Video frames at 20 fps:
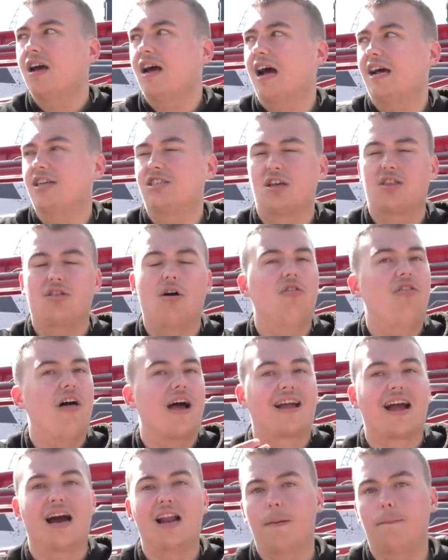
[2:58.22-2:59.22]
uh, so I thought
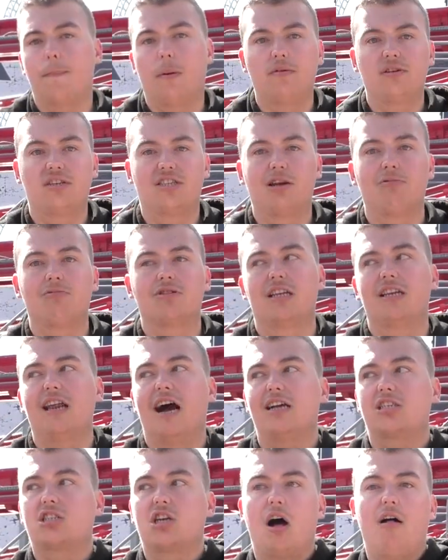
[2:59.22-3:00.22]
that kind of bunting was a
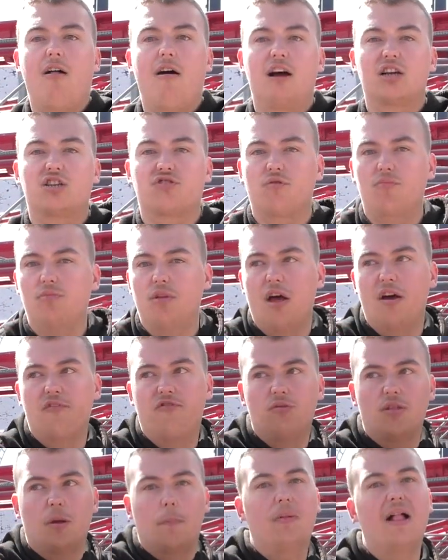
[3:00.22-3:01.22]
nice collage from the,
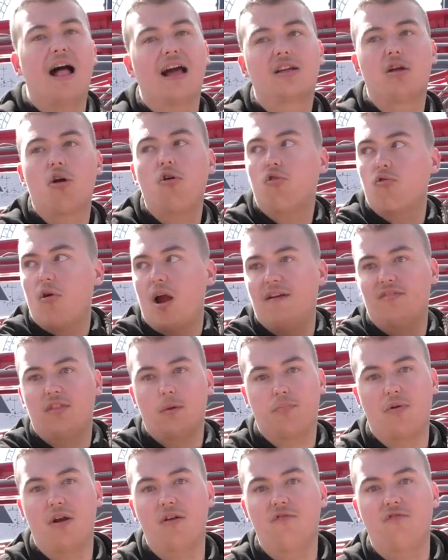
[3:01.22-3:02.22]
from the black and grey
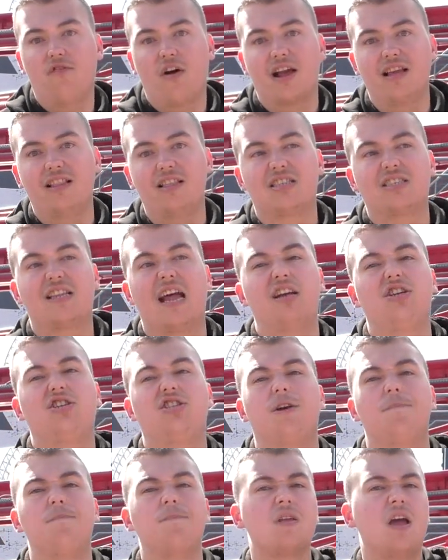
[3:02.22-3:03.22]
of the Britain flag in the
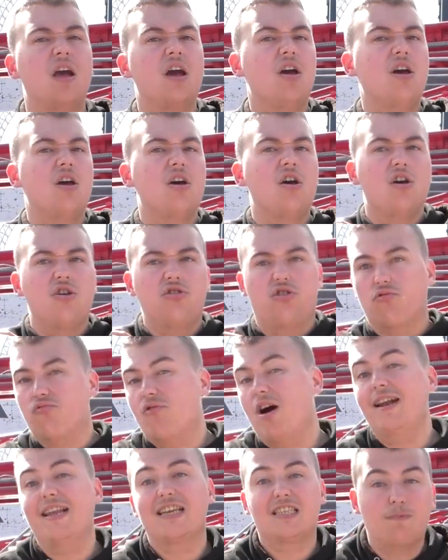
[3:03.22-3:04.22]
station
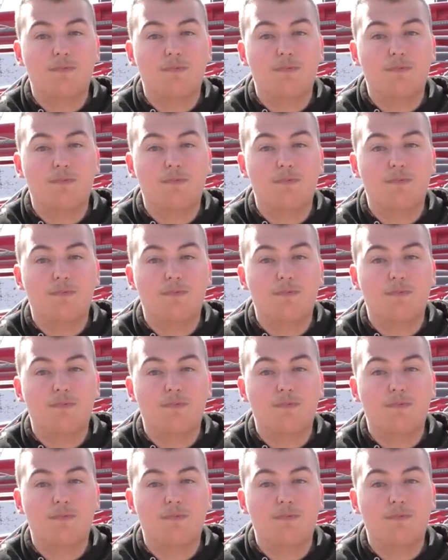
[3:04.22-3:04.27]
ride